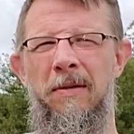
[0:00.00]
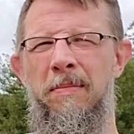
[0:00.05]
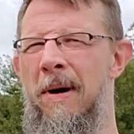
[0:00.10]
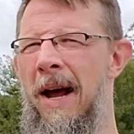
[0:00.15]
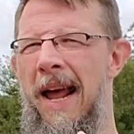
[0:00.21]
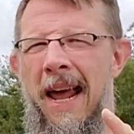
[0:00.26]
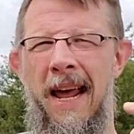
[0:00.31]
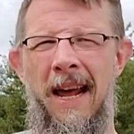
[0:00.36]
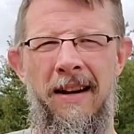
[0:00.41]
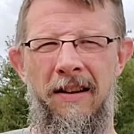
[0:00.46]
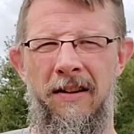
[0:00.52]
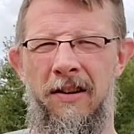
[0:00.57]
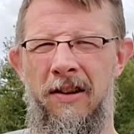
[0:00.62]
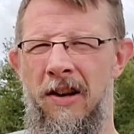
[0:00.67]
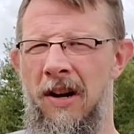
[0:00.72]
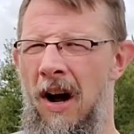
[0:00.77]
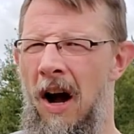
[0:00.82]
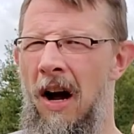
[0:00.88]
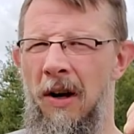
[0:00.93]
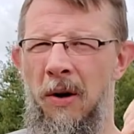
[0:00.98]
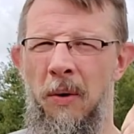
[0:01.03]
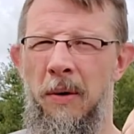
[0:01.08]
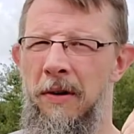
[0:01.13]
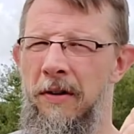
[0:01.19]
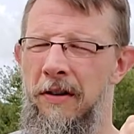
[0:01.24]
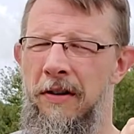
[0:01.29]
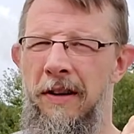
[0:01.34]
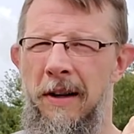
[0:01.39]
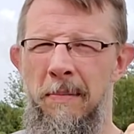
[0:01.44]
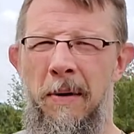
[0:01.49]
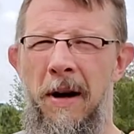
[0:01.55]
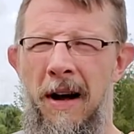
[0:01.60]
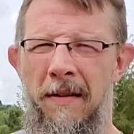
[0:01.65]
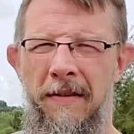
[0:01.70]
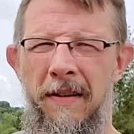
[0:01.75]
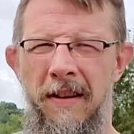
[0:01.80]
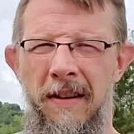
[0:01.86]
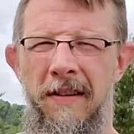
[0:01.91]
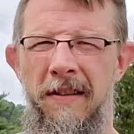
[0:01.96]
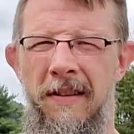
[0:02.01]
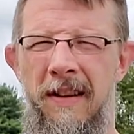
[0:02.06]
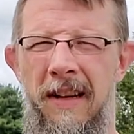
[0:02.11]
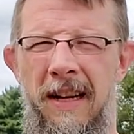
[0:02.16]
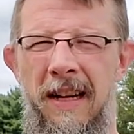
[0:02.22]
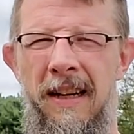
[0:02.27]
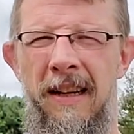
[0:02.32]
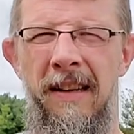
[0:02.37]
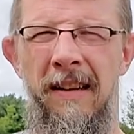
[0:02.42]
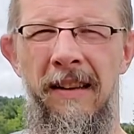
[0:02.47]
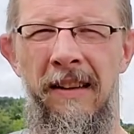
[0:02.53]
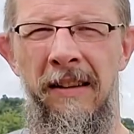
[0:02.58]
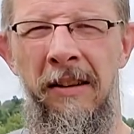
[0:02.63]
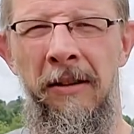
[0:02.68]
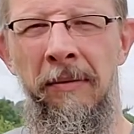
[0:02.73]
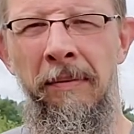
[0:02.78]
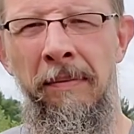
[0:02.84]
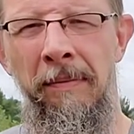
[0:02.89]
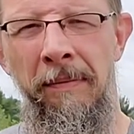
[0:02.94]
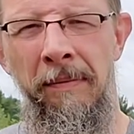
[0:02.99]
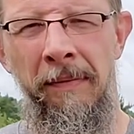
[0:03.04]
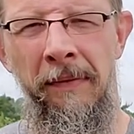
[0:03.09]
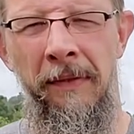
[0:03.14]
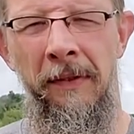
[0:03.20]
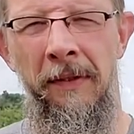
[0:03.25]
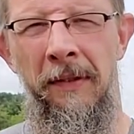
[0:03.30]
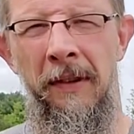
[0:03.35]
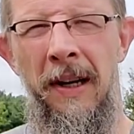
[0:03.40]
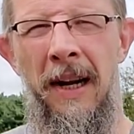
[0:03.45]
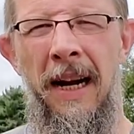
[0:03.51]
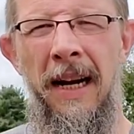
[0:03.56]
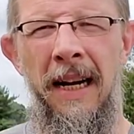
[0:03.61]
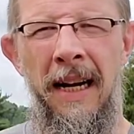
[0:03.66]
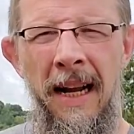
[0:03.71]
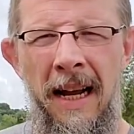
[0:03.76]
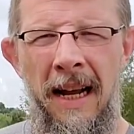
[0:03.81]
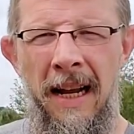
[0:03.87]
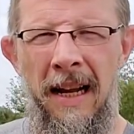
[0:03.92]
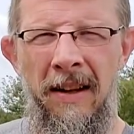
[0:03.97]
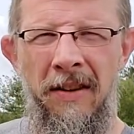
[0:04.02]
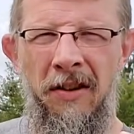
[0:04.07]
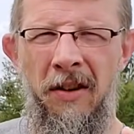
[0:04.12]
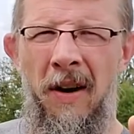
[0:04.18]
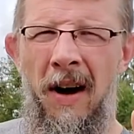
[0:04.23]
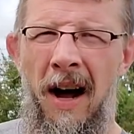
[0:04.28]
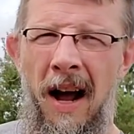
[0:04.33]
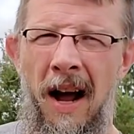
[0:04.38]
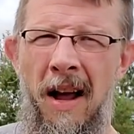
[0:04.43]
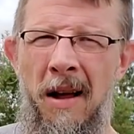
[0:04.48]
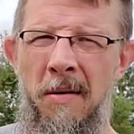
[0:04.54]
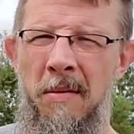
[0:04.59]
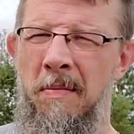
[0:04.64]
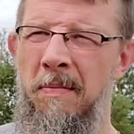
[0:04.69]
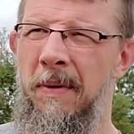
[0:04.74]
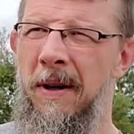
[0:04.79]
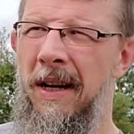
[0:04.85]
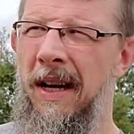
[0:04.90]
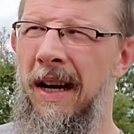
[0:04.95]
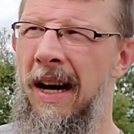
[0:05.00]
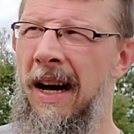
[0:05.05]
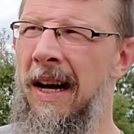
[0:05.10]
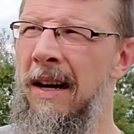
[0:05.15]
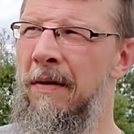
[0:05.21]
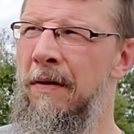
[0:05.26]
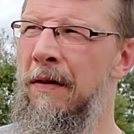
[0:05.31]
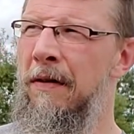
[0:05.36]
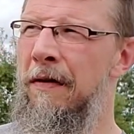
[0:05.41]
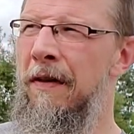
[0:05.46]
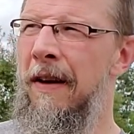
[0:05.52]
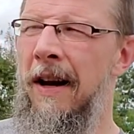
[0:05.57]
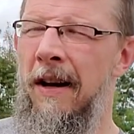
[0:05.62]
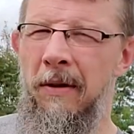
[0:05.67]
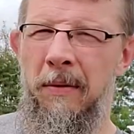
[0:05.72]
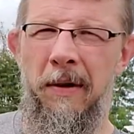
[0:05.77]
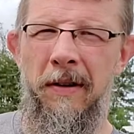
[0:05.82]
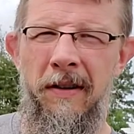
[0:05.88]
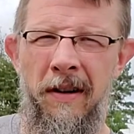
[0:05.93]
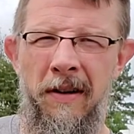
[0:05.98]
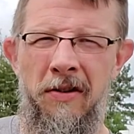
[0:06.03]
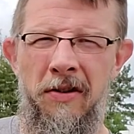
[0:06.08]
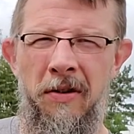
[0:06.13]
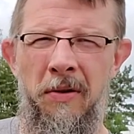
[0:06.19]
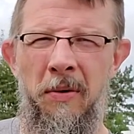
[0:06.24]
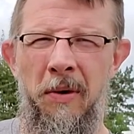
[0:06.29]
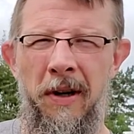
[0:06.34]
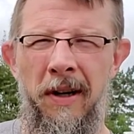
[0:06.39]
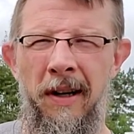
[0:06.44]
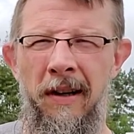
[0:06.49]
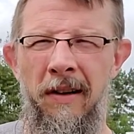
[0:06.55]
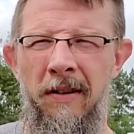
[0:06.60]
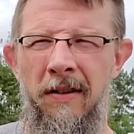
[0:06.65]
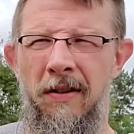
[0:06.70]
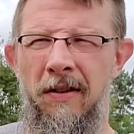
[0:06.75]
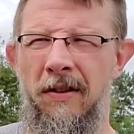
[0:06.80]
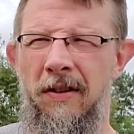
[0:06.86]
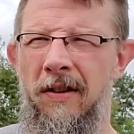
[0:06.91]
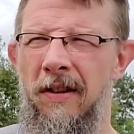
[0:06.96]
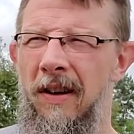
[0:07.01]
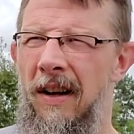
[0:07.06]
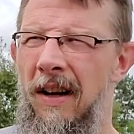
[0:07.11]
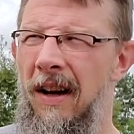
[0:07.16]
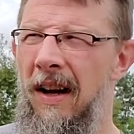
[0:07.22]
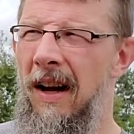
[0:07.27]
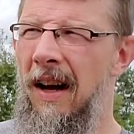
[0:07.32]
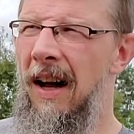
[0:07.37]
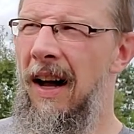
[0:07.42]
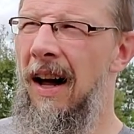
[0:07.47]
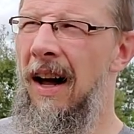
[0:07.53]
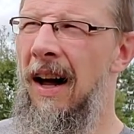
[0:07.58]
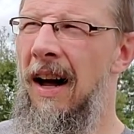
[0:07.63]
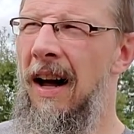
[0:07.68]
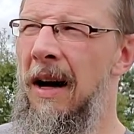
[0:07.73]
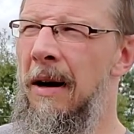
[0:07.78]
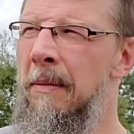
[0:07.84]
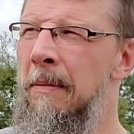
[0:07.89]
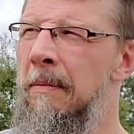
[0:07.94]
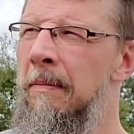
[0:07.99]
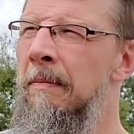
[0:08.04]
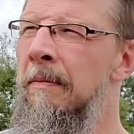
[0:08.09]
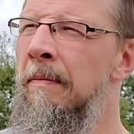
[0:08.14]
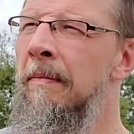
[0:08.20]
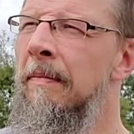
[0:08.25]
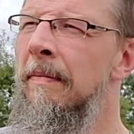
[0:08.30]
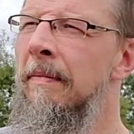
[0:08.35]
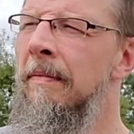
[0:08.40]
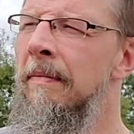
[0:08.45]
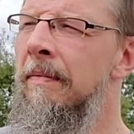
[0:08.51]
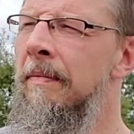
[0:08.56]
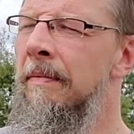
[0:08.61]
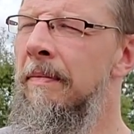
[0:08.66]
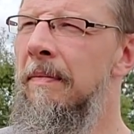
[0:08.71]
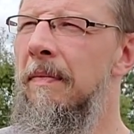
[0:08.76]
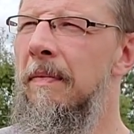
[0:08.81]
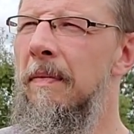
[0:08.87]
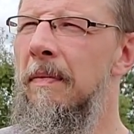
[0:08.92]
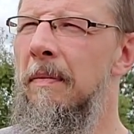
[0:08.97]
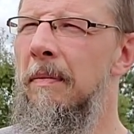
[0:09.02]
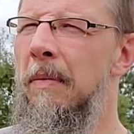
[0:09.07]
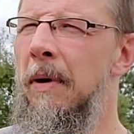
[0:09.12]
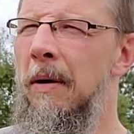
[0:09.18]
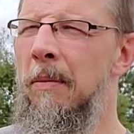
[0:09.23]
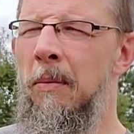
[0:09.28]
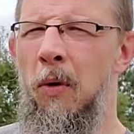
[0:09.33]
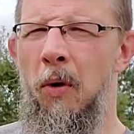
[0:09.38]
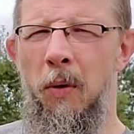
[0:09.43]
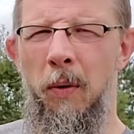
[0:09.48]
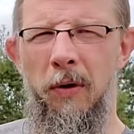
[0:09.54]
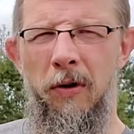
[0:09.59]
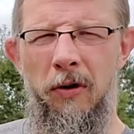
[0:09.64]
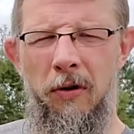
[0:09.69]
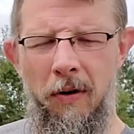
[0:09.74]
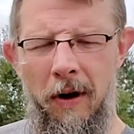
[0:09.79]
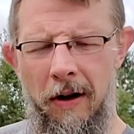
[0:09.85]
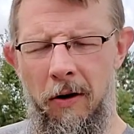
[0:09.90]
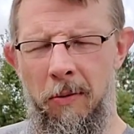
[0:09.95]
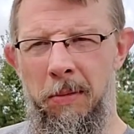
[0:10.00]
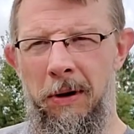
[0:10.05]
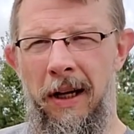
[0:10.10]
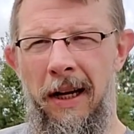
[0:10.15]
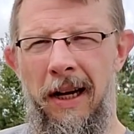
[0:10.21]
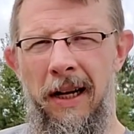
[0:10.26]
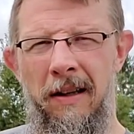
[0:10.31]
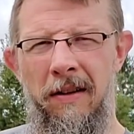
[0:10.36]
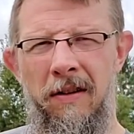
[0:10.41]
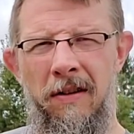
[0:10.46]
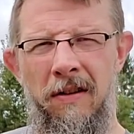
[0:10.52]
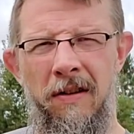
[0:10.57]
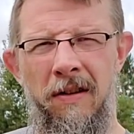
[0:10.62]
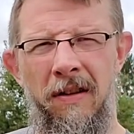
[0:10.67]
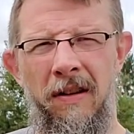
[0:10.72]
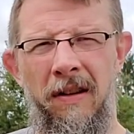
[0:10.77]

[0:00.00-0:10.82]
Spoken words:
My hand is not going to slip off of this thing, right? So I am kind of a fan of retention rings, but more with straighter blades.